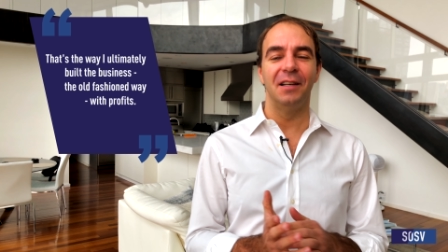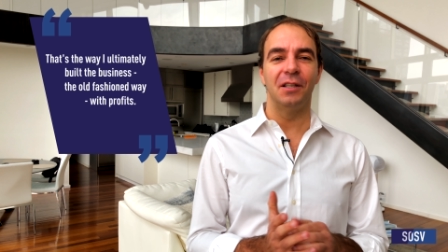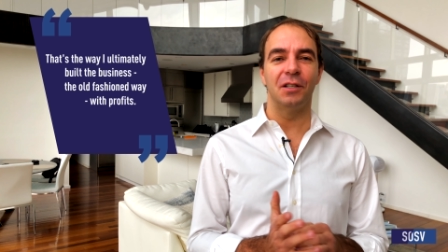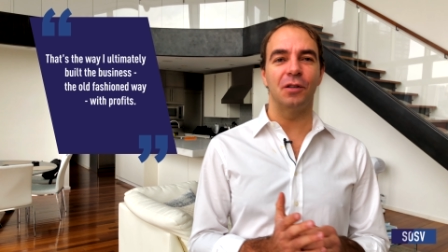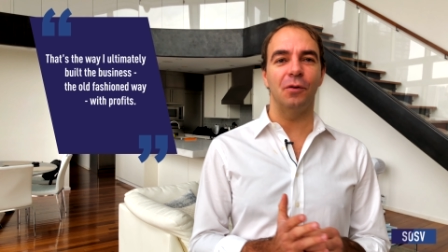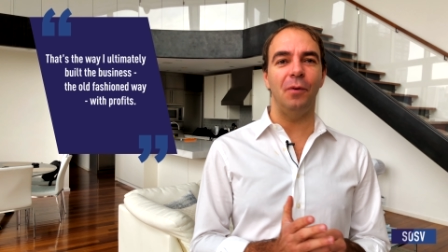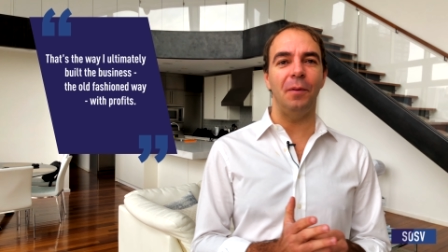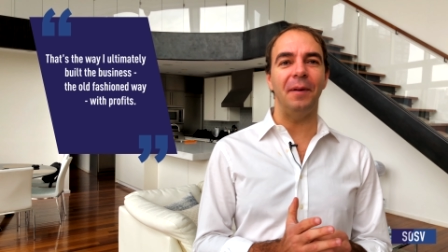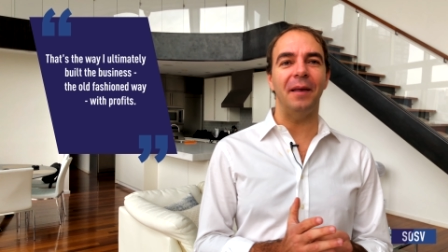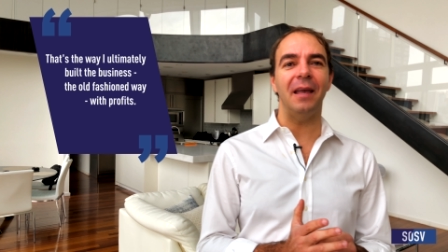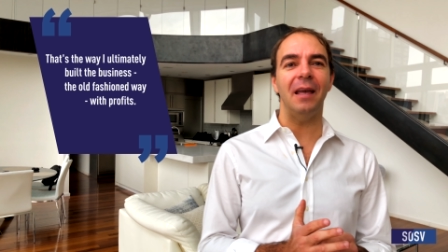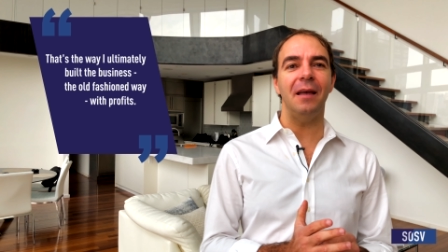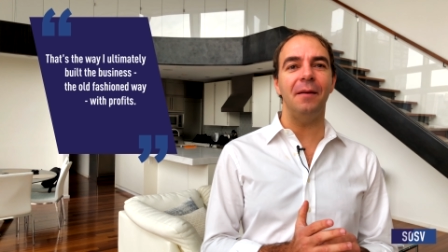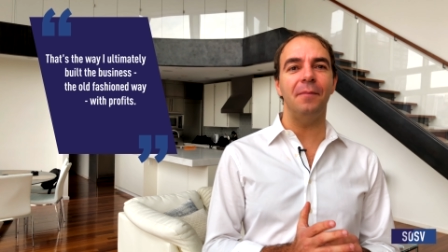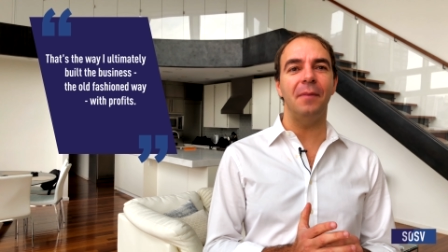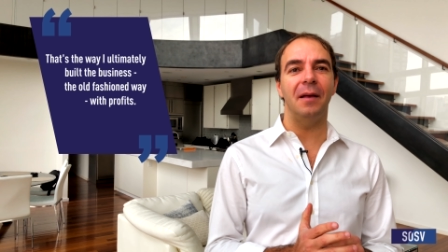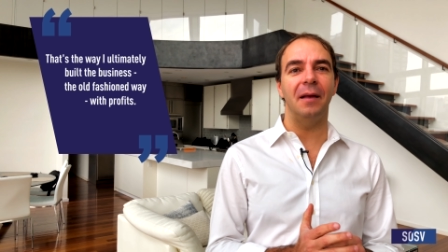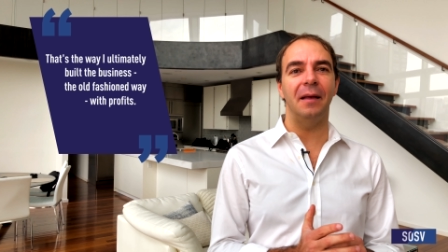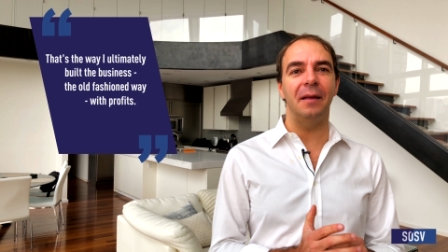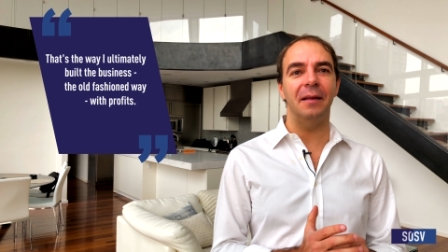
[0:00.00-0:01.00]
So yeah. we
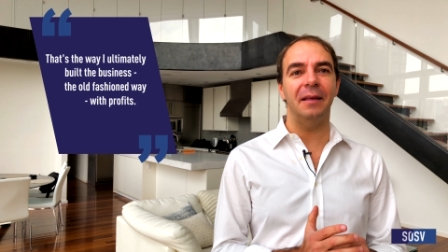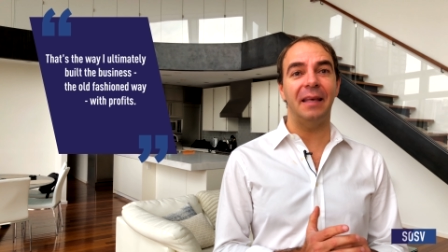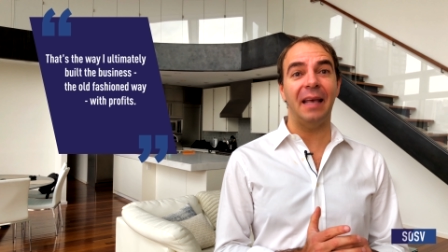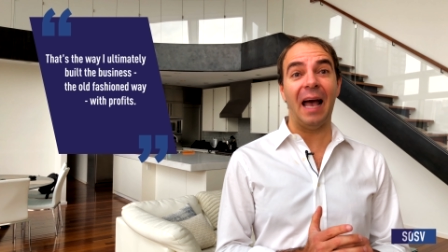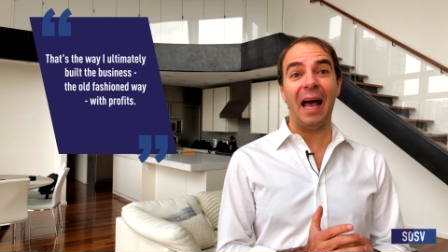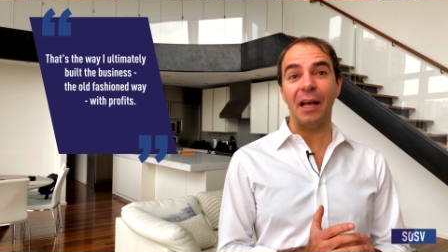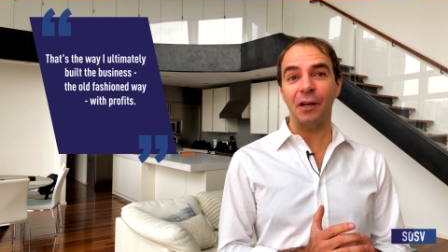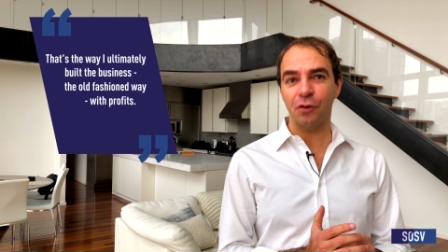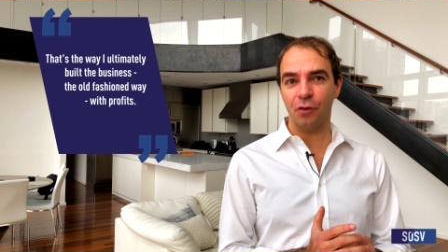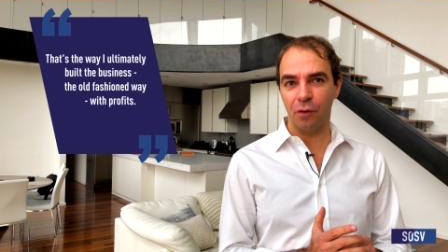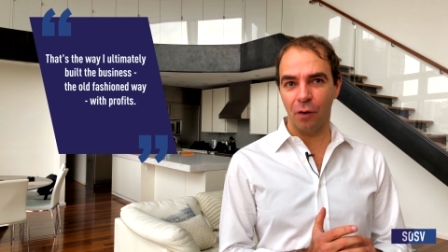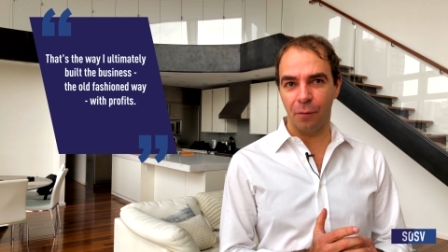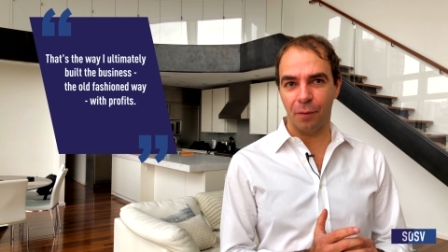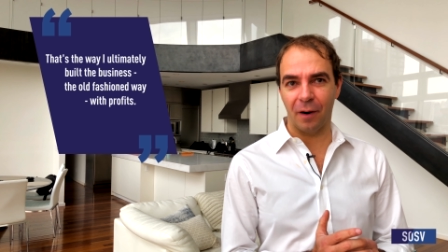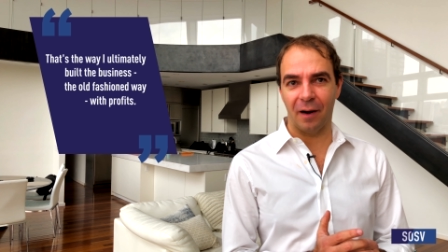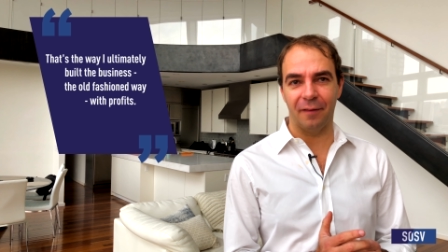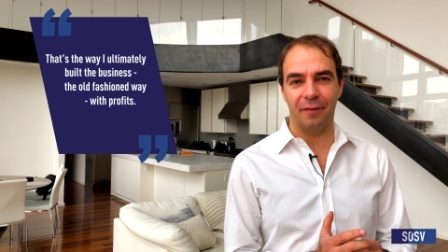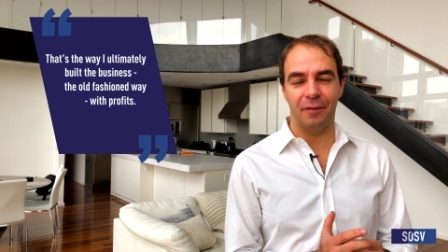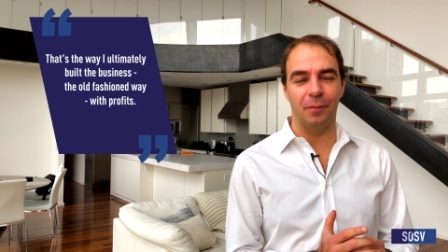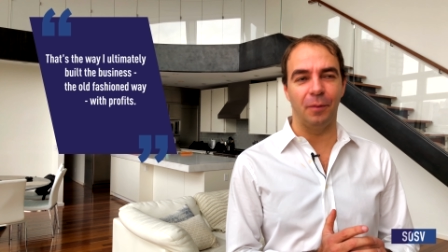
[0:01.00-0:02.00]
became cash flow
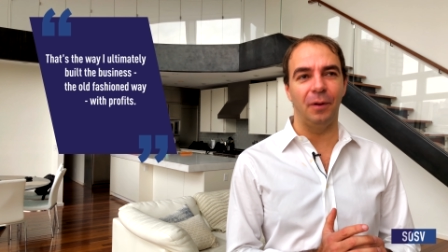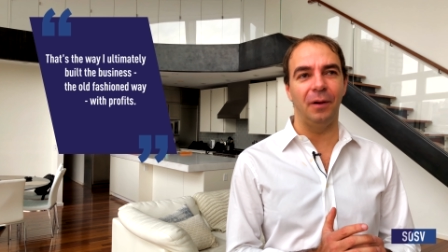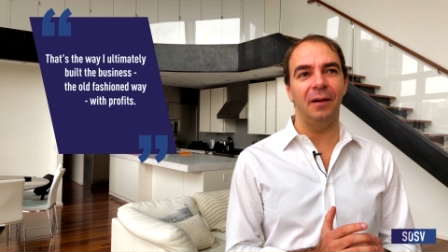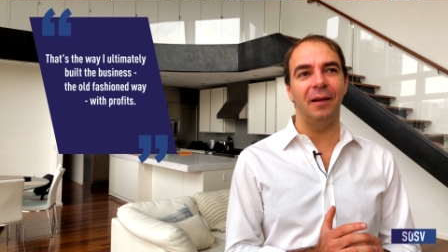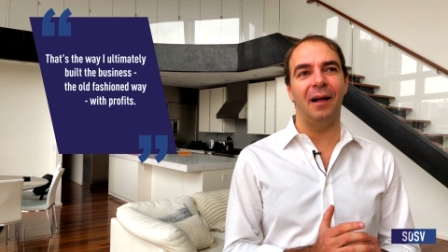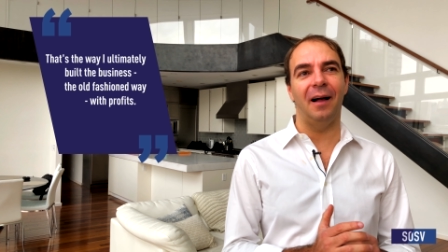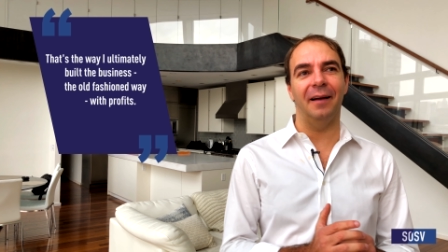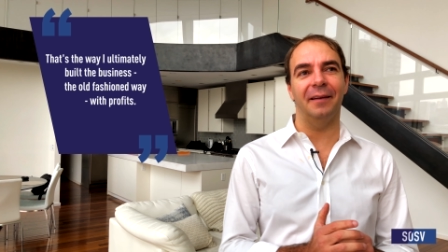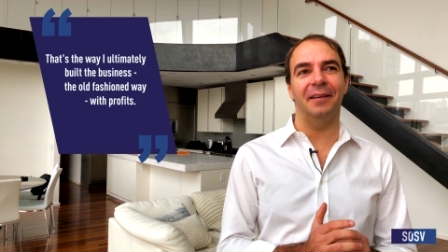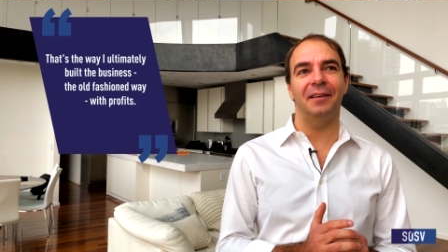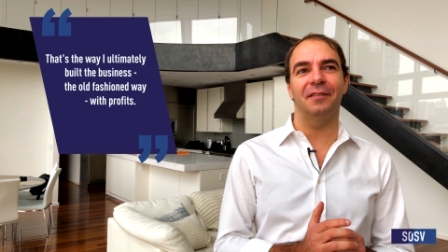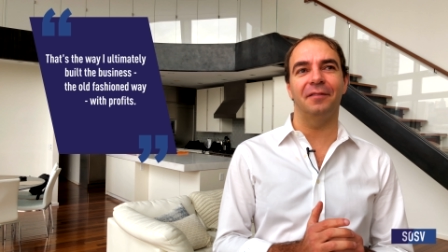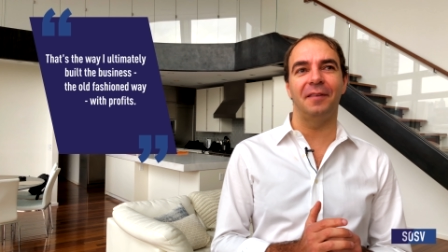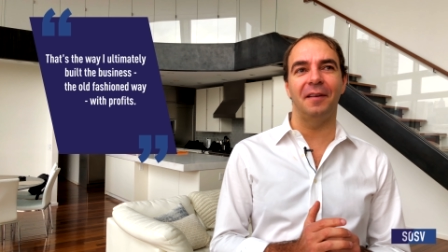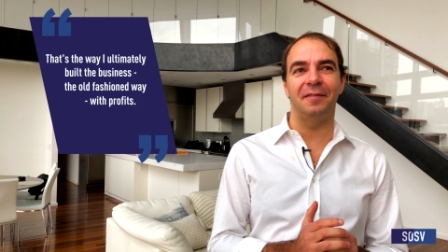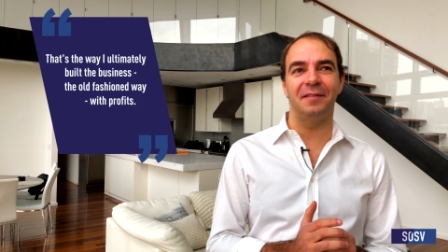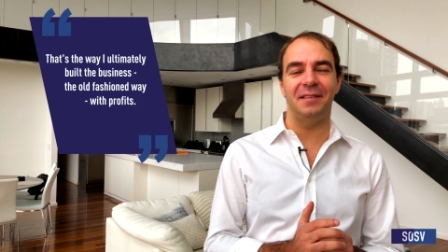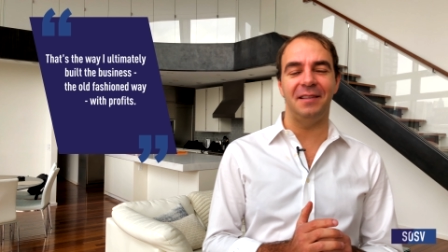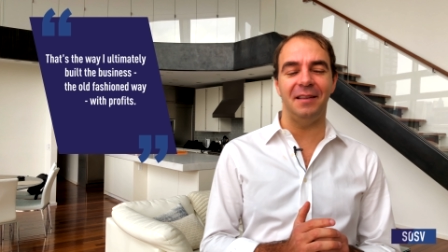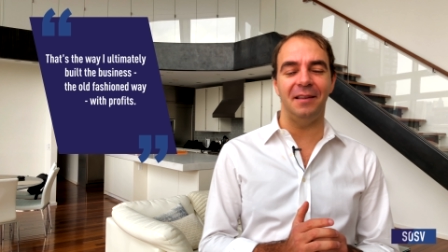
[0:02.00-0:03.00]
profitable August
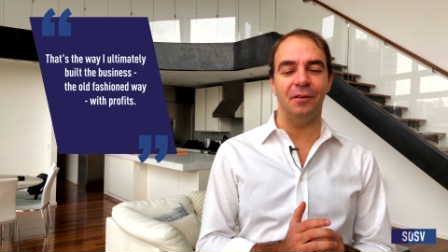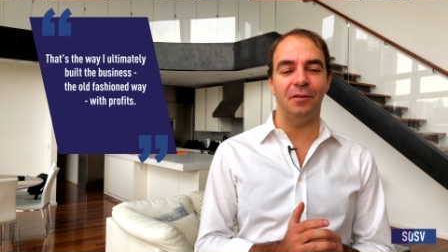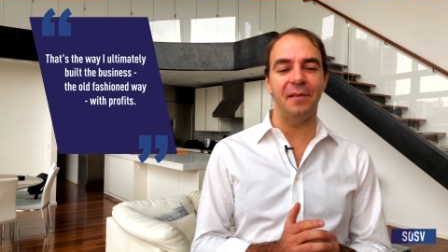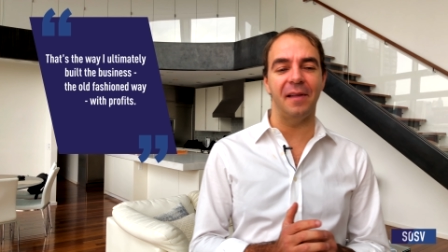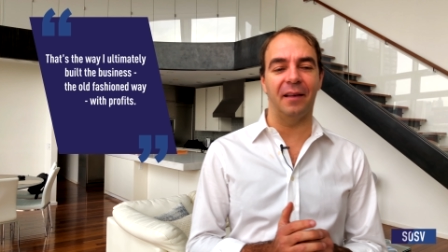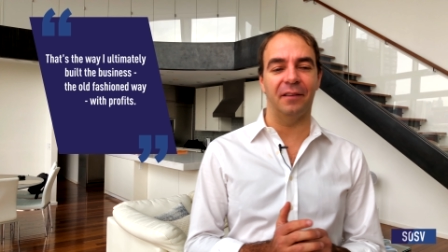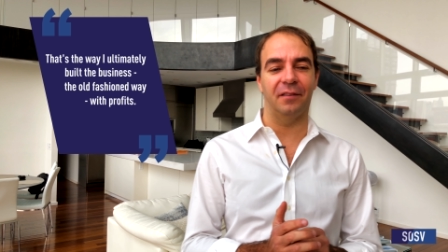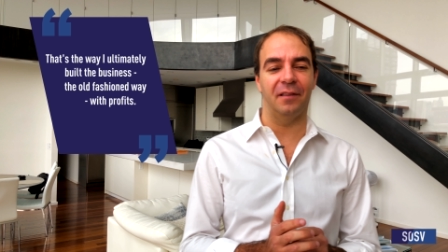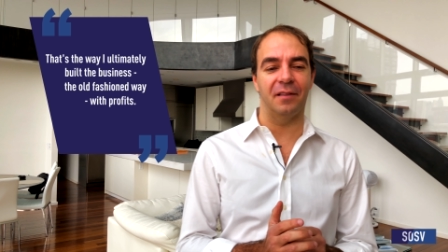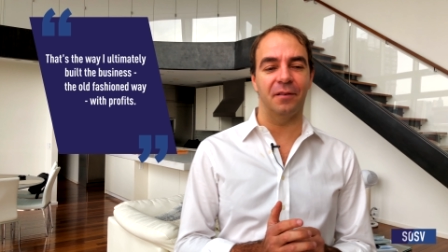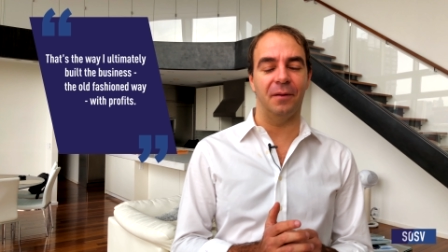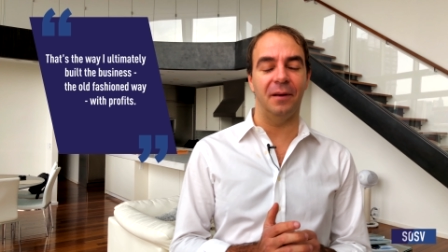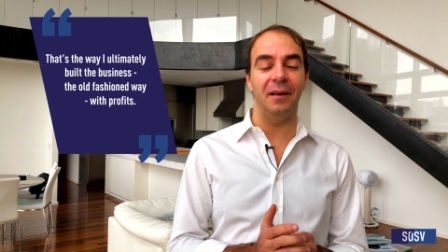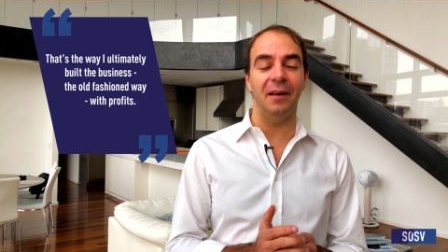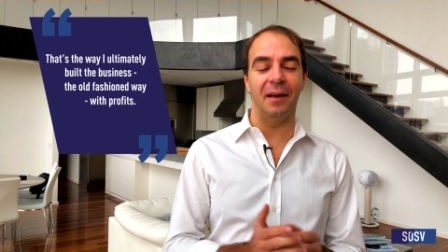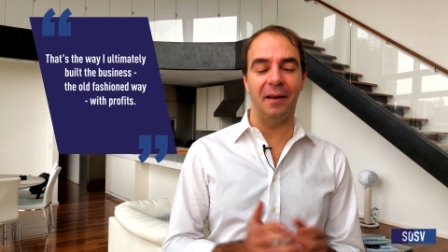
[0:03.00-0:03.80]
fifteenth two thousand three,